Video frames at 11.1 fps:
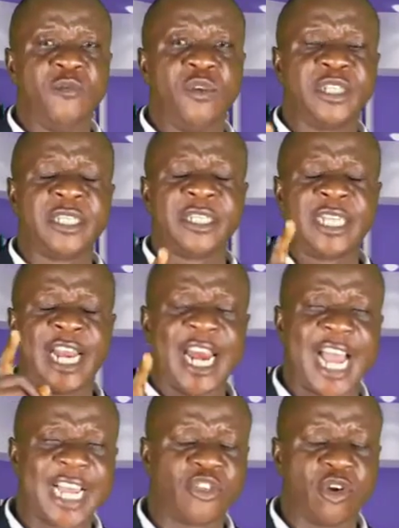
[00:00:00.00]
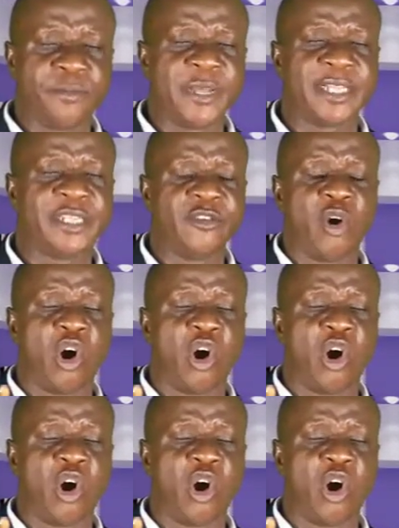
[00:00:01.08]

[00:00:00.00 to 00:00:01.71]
which is the last objective,